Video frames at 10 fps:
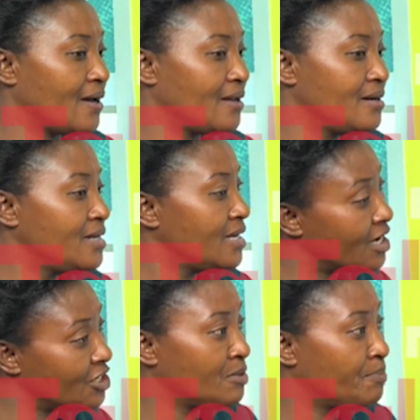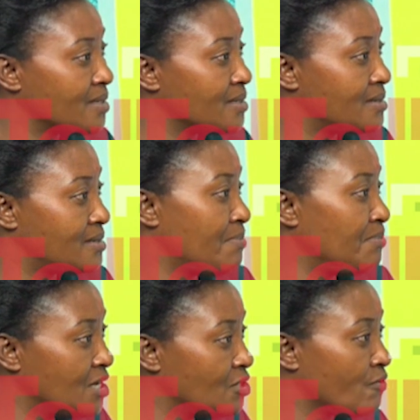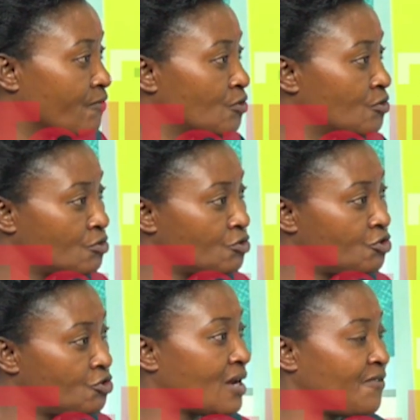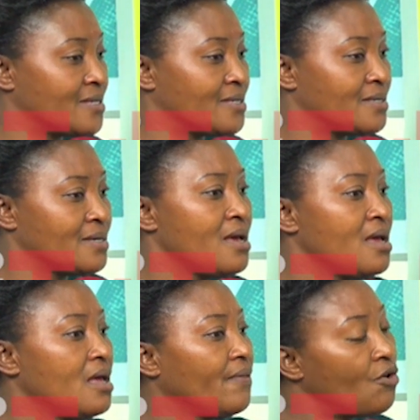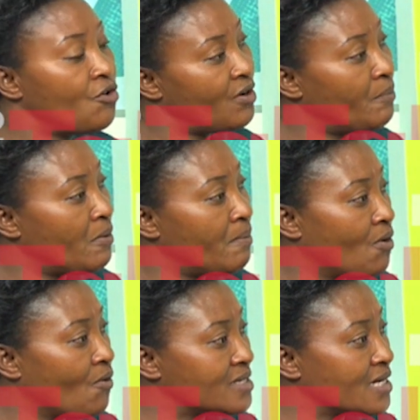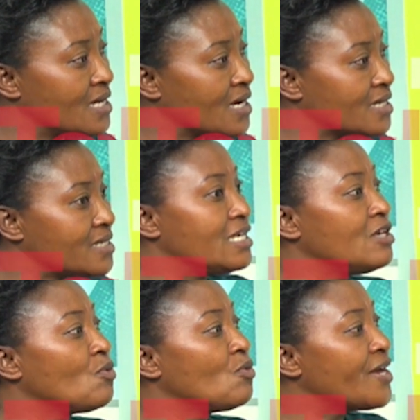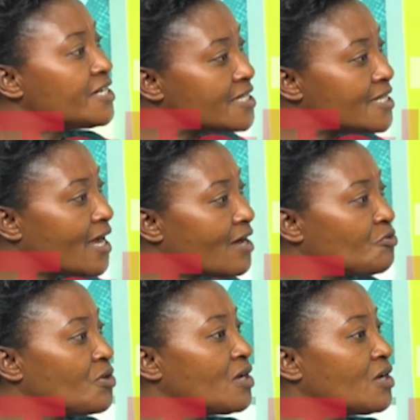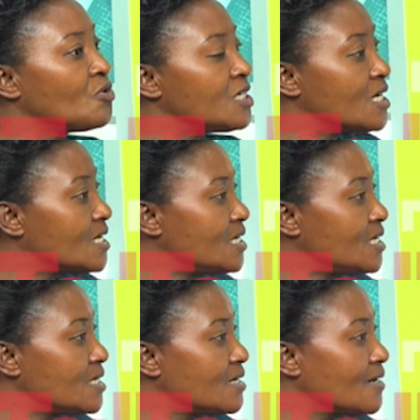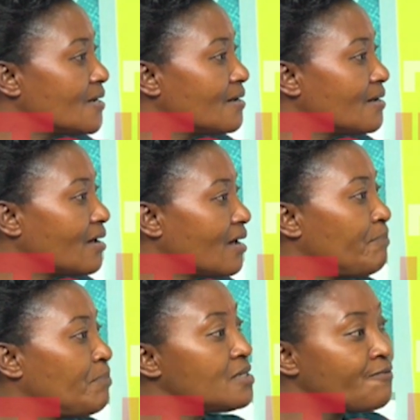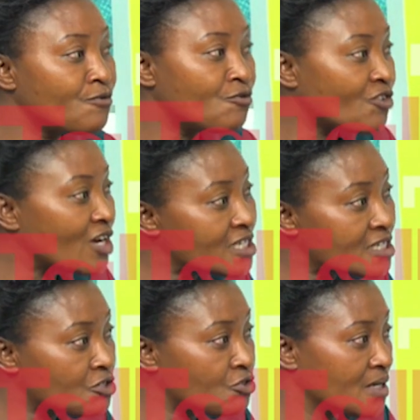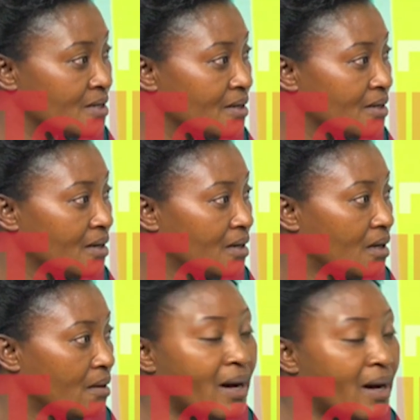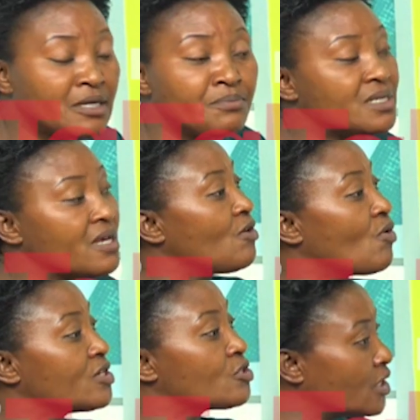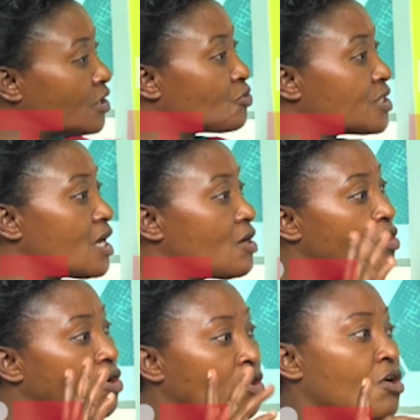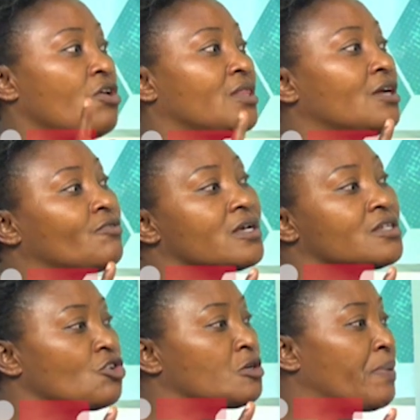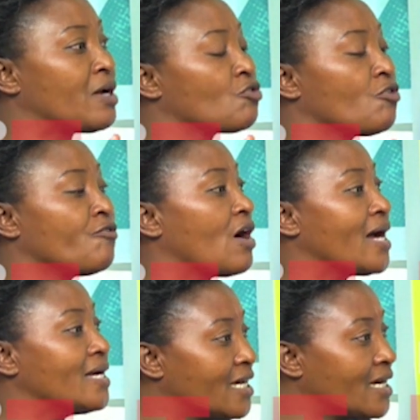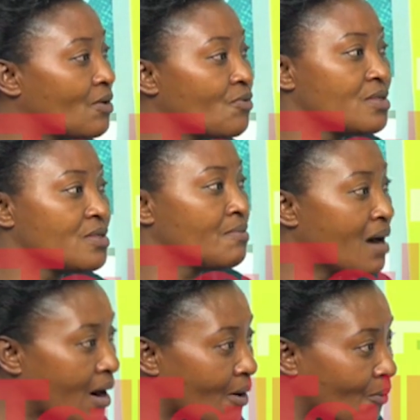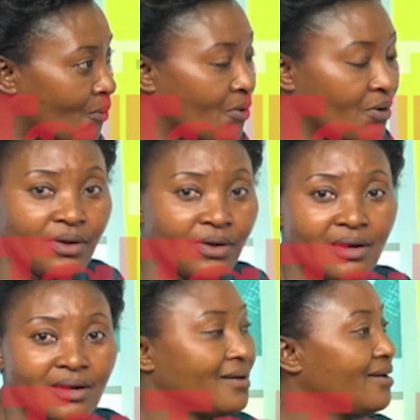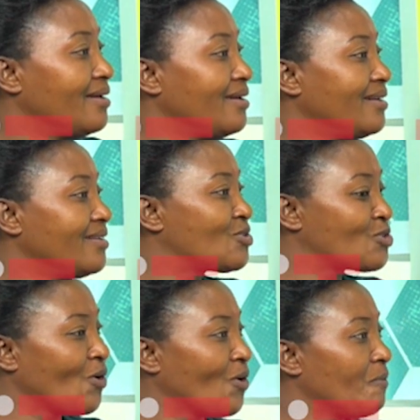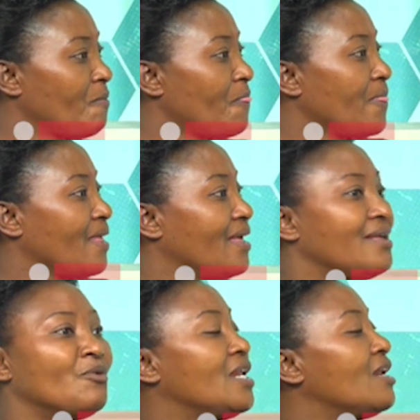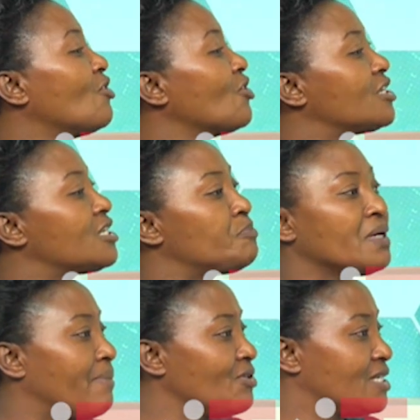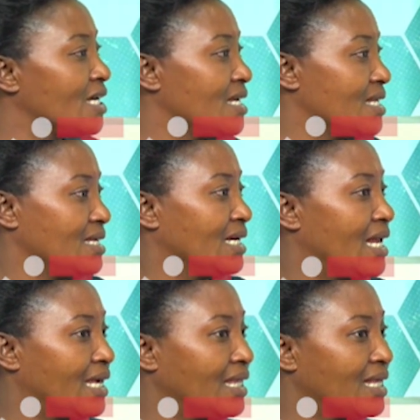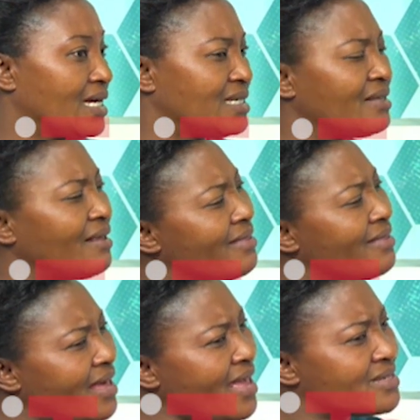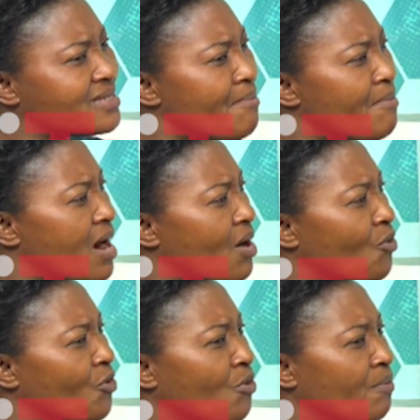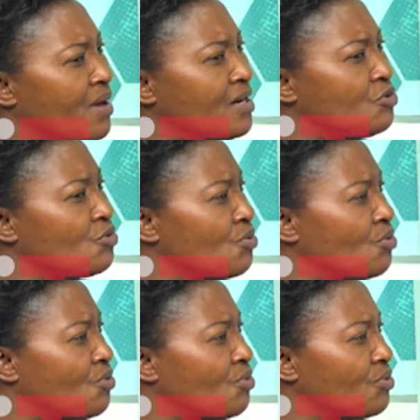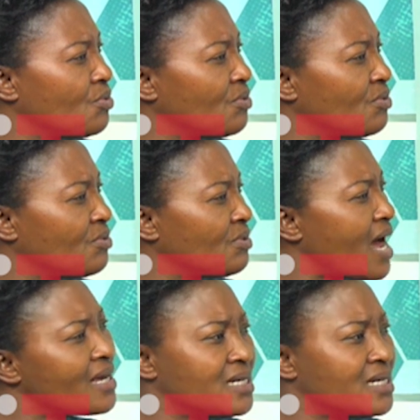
leadership as a Minister of Constitutional Affairs, the Honorable Mao was telling us he went there to negotiate a peaceful transition. But Museveni was quick to say, no, that was not that part of our agenda with Mao. We didn't speak about anything like that. We did not speak about anything like that. Yeah. They are somehow you're made to look ugly.